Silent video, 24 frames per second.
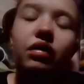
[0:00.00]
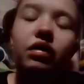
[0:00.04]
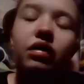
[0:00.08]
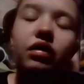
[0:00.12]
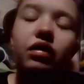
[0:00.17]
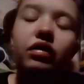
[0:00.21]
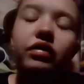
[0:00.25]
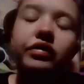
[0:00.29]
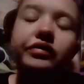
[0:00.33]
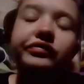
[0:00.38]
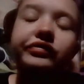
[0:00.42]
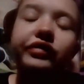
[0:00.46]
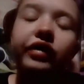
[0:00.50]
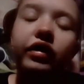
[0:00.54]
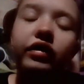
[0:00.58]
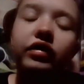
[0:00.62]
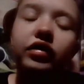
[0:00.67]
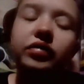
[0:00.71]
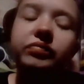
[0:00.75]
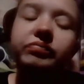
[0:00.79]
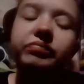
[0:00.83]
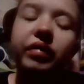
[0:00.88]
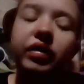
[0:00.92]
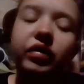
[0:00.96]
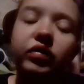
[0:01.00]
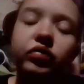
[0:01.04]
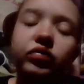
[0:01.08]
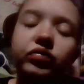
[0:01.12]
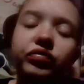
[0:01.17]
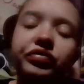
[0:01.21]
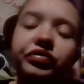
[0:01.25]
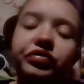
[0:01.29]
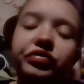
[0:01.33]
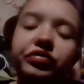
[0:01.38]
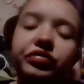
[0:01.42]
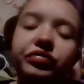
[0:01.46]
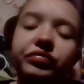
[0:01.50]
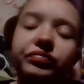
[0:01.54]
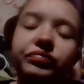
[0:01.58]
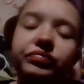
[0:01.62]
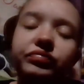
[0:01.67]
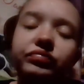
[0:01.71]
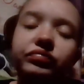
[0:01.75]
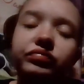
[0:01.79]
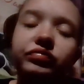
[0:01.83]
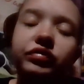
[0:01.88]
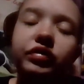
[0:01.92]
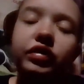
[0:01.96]
her entire mouth
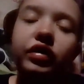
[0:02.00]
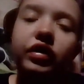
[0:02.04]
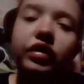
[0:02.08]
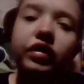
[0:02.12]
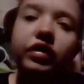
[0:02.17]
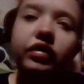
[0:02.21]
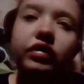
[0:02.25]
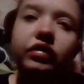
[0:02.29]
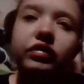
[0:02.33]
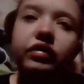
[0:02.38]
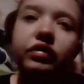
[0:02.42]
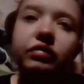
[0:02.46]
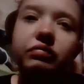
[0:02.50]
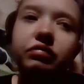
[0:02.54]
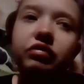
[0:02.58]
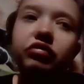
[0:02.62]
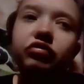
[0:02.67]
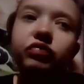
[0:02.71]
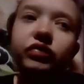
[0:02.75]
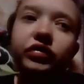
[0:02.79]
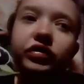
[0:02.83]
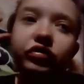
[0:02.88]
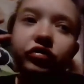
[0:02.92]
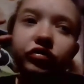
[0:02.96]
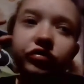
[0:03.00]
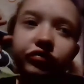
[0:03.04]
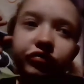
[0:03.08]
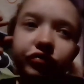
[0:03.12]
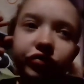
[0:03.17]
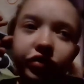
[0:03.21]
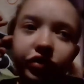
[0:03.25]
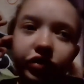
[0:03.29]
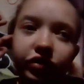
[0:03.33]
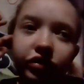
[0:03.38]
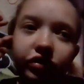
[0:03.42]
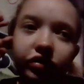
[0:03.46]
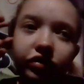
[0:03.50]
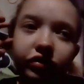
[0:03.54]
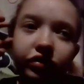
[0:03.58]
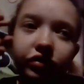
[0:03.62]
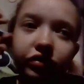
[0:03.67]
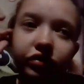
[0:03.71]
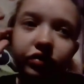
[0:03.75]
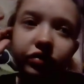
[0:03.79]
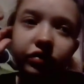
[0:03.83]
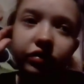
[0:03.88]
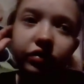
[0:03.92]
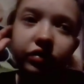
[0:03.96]
and in between her
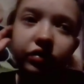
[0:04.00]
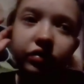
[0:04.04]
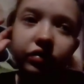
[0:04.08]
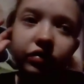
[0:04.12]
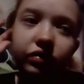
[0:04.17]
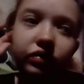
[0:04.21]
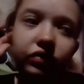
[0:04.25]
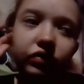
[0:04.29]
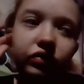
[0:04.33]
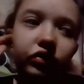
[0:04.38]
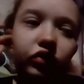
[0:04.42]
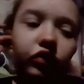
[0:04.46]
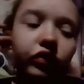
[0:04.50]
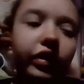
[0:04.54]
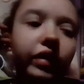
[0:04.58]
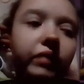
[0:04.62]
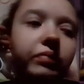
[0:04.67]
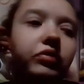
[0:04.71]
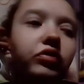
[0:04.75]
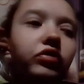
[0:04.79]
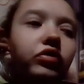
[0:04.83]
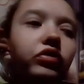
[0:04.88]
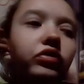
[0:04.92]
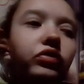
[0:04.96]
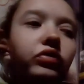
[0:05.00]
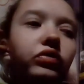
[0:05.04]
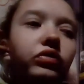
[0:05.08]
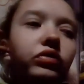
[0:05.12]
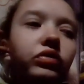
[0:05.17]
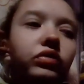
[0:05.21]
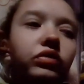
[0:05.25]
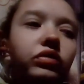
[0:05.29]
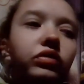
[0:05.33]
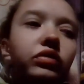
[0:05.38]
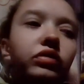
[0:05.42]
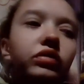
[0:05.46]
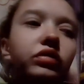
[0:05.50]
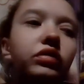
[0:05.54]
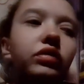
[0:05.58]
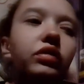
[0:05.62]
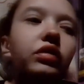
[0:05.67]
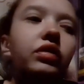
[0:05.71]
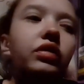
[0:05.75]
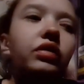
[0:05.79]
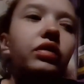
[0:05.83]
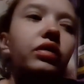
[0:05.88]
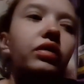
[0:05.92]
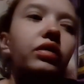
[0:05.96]
teeth. You okay, Boo Boo?
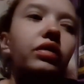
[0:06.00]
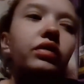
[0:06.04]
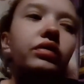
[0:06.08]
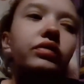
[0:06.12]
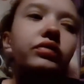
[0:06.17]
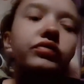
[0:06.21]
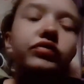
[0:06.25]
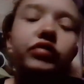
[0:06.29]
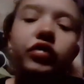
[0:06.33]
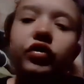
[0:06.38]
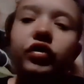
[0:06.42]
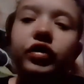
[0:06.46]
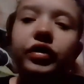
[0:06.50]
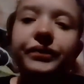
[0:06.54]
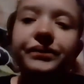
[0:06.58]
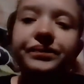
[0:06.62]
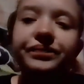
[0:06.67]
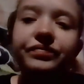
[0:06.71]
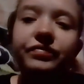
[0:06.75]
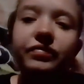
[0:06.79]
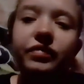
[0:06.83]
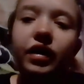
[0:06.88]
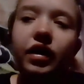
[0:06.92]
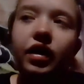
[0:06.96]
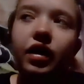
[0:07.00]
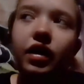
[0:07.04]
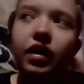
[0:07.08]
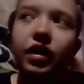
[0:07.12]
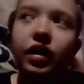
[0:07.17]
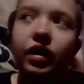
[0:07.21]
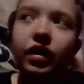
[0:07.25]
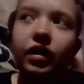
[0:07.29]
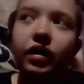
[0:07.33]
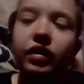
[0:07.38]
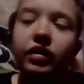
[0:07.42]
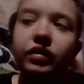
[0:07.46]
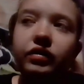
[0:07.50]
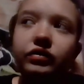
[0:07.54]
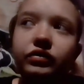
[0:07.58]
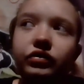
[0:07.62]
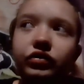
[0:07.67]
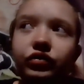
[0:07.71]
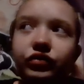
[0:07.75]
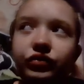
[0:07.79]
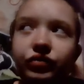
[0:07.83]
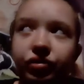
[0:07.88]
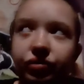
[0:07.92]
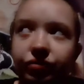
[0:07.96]
Sorry. And
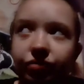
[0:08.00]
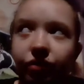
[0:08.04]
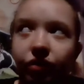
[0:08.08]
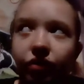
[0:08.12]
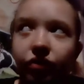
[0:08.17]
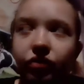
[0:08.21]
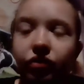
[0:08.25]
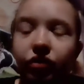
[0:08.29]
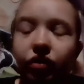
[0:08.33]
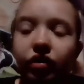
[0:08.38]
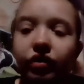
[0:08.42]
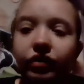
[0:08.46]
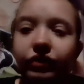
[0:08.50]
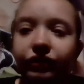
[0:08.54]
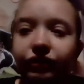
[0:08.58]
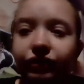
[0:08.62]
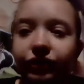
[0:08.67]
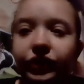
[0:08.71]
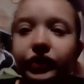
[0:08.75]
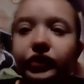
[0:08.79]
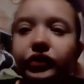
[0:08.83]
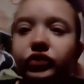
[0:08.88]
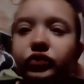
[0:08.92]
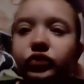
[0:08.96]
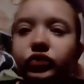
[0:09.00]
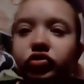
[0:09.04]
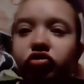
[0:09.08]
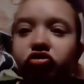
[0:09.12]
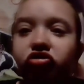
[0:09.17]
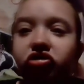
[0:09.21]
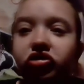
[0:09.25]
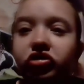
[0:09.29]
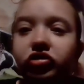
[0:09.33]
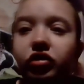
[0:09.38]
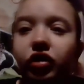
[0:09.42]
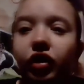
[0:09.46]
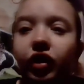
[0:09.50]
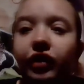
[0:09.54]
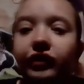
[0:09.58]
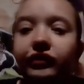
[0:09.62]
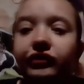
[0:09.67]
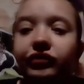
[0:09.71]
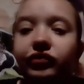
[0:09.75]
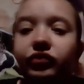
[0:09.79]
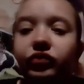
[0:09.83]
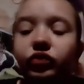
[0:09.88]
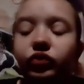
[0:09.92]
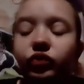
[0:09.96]
her throat are filled with
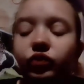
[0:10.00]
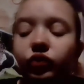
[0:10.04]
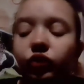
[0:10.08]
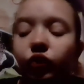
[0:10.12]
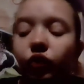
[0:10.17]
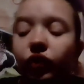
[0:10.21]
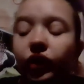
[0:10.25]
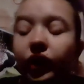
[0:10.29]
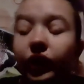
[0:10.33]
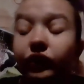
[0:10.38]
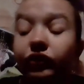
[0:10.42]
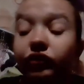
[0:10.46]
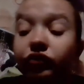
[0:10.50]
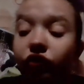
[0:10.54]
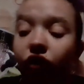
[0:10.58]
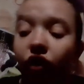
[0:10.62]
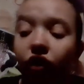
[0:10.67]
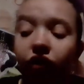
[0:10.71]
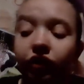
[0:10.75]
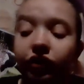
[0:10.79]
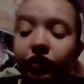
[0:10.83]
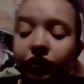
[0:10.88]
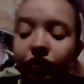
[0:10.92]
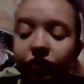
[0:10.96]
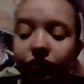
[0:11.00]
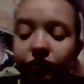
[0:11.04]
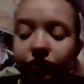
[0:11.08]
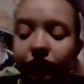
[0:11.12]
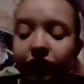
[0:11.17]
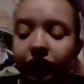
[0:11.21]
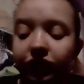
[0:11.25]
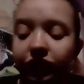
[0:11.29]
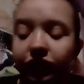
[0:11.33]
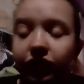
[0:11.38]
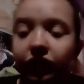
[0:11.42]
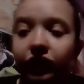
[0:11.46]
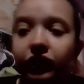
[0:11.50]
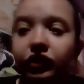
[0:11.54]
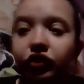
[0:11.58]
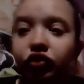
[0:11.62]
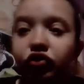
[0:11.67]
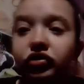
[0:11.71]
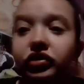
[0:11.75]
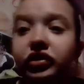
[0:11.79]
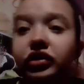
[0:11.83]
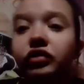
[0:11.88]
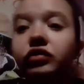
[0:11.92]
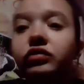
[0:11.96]
cheatgrass. When I was talking to the lady, it
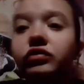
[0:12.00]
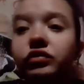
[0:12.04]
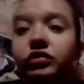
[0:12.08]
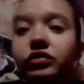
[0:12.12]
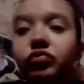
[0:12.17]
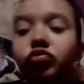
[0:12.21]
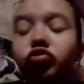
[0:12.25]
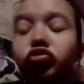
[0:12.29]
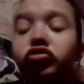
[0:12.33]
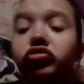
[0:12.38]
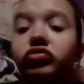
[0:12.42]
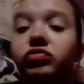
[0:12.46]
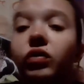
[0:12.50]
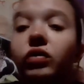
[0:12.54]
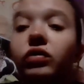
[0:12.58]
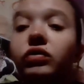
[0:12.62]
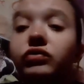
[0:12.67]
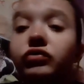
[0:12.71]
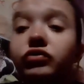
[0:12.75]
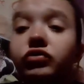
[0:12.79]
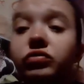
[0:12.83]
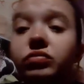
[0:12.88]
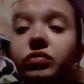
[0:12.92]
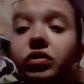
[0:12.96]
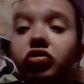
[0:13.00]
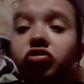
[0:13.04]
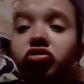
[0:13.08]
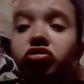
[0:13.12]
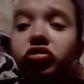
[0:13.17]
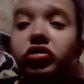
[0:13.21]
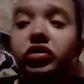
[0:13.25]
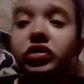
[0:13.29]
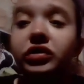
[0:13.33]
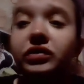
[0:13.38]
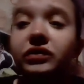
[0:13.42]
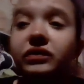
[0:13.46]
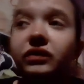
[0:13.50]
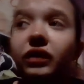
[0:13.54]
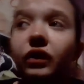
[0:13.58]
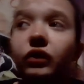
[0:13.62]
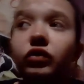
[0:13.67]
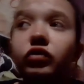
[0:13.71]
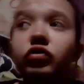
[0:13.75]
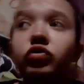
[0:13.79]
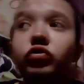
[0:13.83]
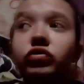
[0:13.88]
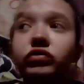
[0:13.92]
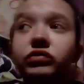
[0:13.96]
could kill her if she swallows too much and it gets down
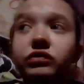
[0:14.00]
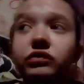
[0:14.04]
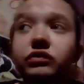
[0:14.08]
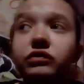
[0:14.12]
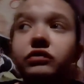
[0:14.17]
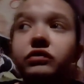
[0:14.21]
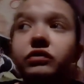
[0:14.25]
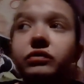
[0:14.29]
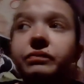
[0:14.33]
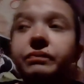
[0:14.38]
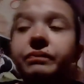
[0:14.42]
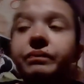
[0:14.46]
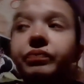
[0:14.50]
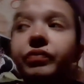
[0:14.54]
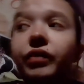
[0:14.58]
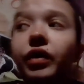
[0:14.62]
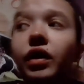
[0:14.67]
into her system.